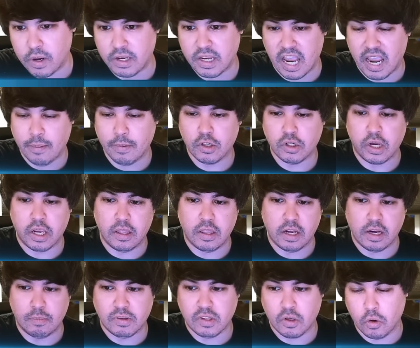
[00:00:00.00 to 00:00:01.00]
damage, and then
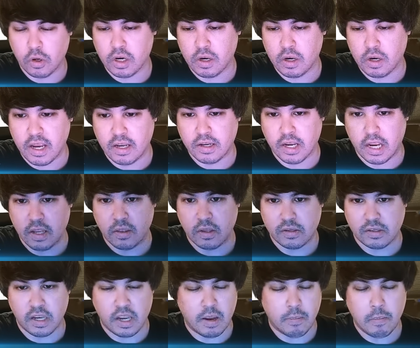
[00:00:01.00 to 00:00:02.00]
I'm still going to maintain the
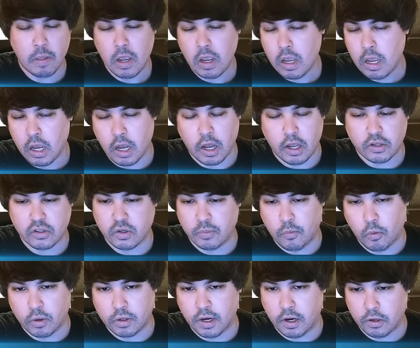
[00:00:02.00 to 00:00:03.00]
same
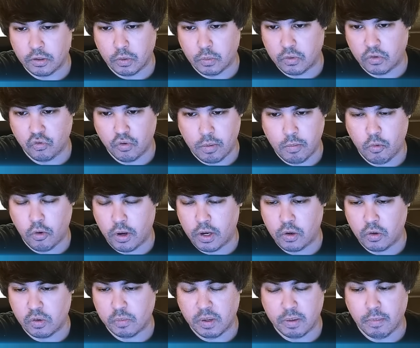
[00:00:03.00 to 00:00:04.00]
support character with Dream Queen,
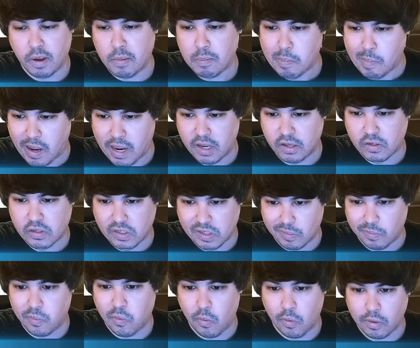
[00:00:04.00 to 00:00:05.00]
who's been my main
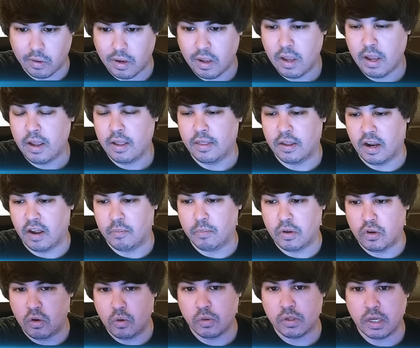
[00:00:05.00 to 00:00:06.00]
support that I've been
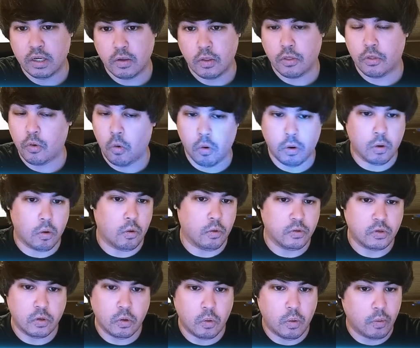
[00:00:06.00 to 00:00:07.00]
using. Thor
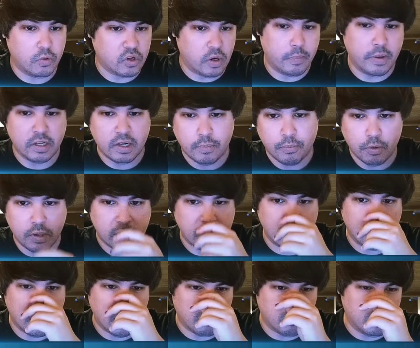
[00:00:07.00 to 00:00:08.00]
also, which I picked up
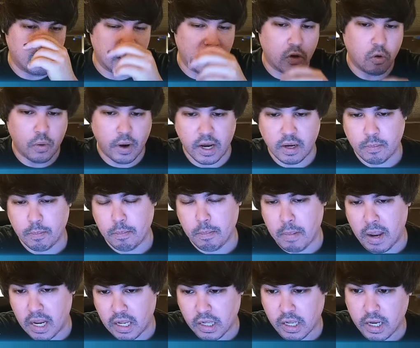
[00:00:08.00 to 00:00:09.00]
recently, a really great
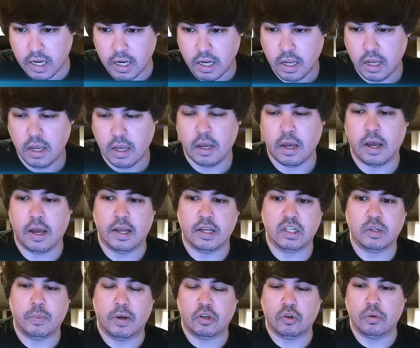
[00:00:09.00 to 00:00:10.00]
melee
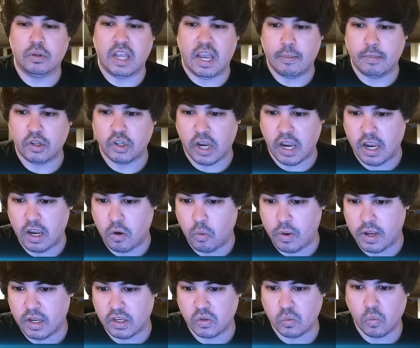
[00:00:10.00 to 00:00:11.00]
special damage
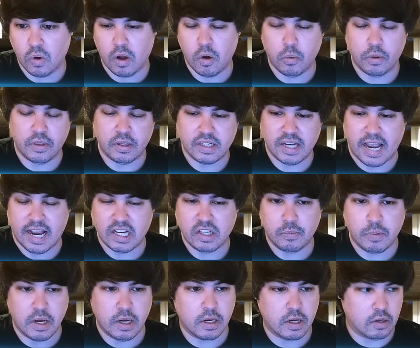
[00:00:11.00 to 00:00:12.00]
AoE as well with attack
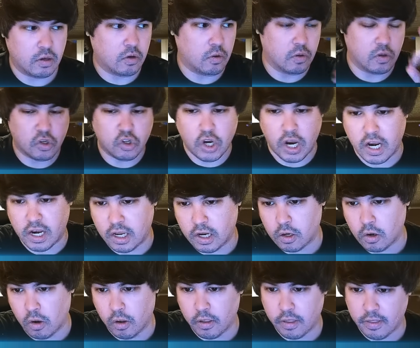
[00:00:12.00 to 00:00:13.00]
speed and the chaining and
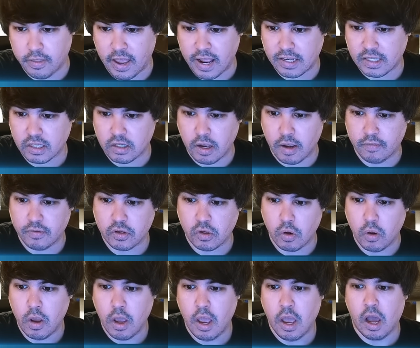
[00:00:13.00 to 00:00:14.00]
all of that stuff. So
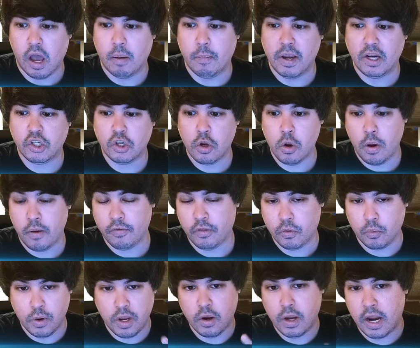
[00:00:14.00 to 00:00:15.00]
make sure you have
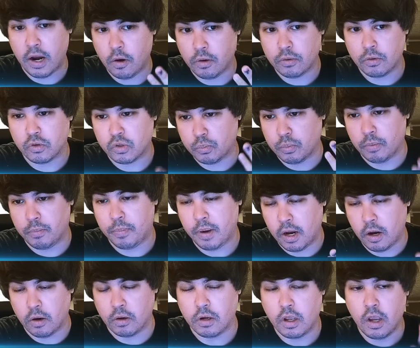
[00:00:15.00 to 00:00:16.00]
3 characters
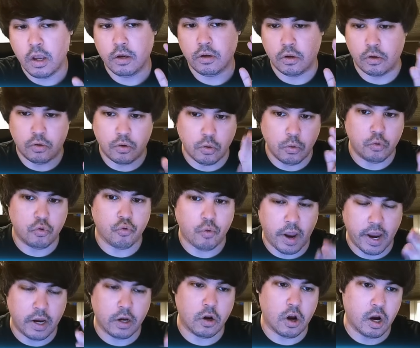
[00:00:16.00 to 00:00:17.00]
prepared do
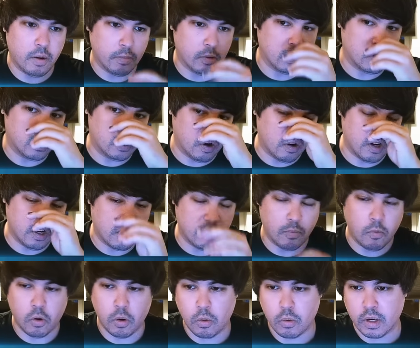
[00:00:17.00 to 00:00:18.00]
Dragon Armor starting
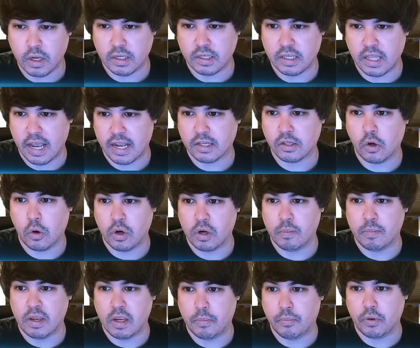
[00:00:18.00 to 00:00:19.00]
tomorrow, because that's going to
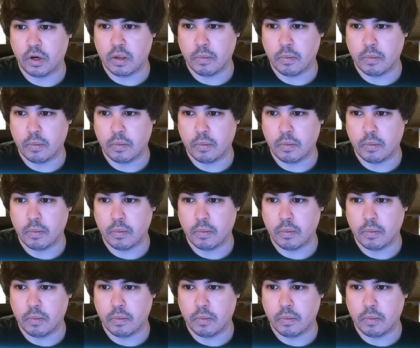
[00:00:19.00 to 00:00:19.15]
be pretty